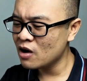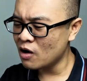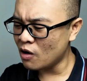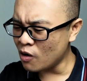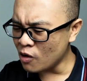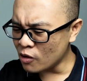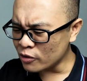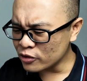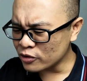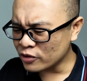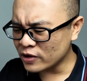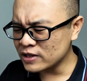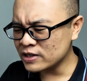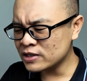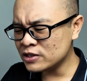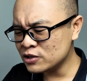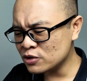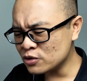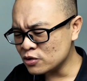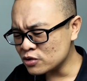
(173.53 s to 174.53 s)
Or you
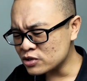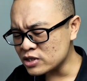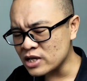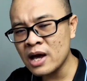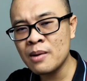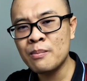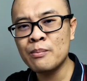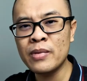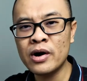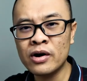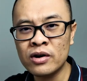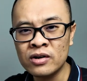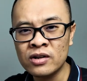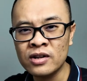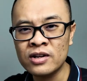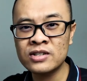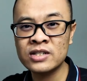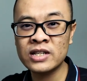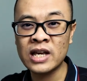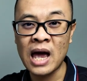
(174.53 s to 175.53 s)
can use a
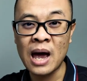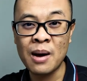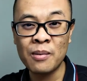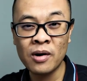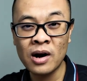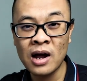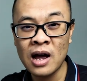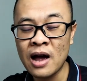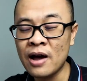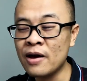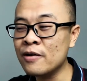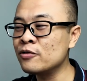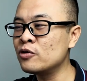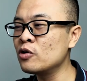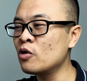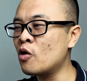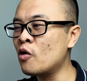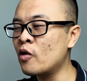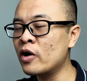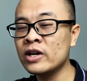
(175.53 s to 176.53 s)
mirrorless camera if
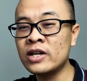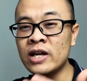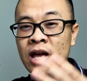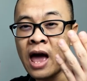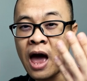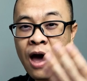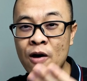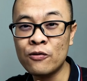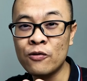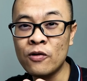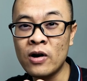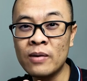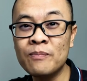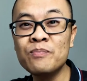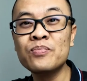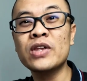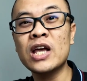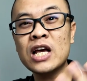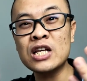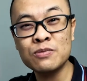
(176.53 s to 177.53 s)
you already have one,
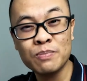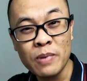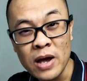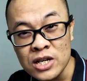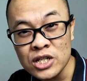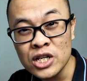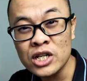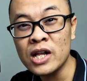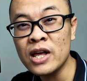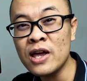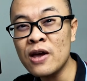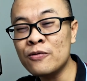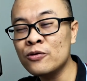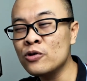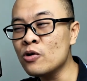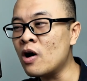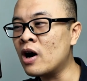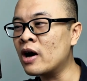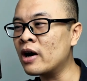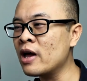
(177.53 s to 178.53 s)
especially if
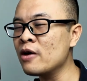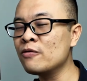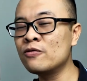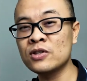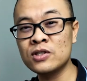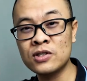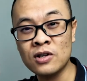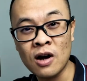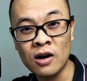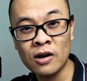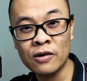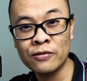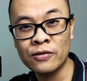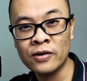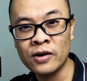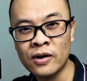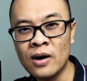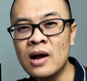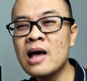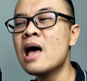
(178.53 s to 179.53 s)
you are a
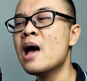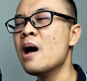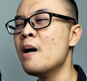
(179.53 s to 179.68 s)
photographer.